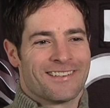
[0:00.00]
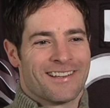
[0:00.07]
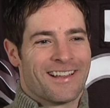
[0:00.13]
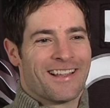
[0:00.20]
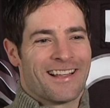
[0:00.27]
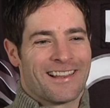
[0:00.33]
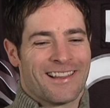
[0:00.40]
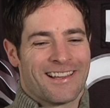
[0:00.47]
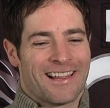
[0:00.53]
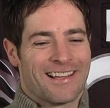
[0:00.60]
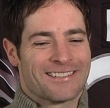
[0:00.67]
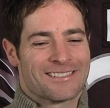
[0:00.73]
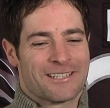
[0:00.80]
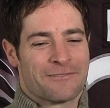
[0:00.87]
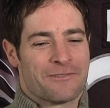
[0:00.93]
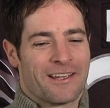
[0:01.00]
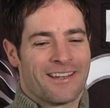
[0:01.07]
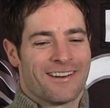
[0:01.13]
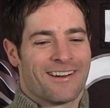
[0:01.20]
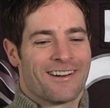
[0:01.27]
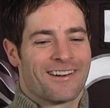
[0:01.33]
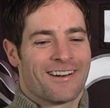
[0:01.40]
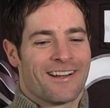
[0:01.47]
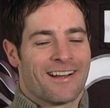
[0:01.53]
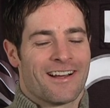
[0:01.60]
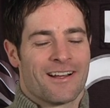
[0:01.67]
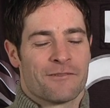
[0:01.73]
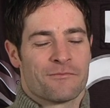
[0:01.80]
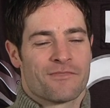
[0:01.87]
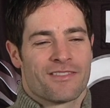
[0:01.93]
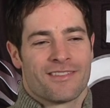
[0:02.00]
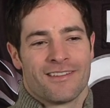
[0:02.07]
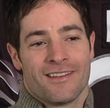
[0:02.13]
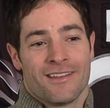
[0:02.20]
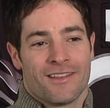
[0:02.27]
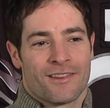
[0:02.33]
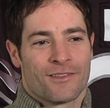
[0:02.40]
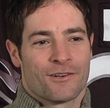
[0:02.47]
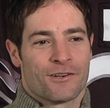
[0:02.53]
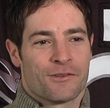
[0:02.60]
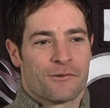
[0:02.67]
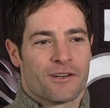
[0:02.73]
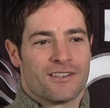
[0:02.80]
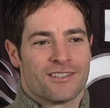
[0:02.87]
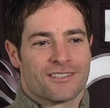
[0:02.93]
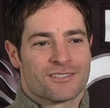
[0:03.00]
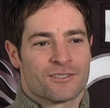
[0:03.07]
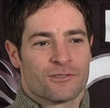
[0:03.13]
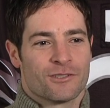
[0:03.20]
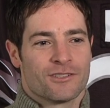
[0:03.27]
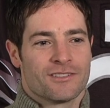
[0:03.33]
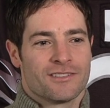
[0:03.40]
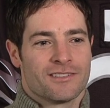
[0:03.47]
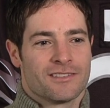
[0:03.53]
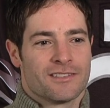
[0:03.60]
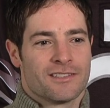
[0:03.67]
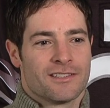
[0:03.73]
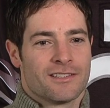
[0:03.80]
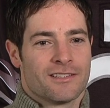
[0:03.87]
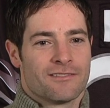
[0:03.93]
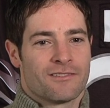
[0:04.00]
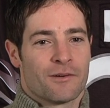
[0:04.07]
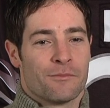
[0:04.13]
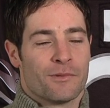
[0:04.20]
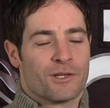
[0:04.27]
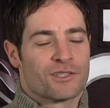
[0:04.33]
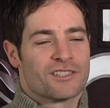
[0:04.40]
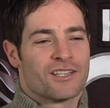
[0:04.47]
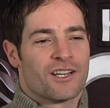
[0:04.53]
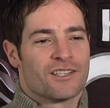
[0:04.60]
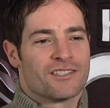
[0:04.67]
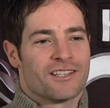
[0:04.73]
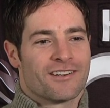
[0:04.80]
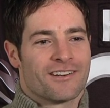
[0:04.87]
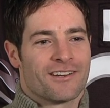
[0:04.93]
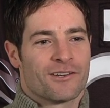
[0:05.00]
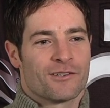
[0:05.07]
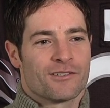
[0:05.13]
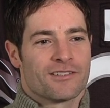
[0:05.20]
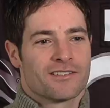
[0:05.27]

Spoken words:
Last name Haydar. I'm 31 years old, from Milton, Ontario,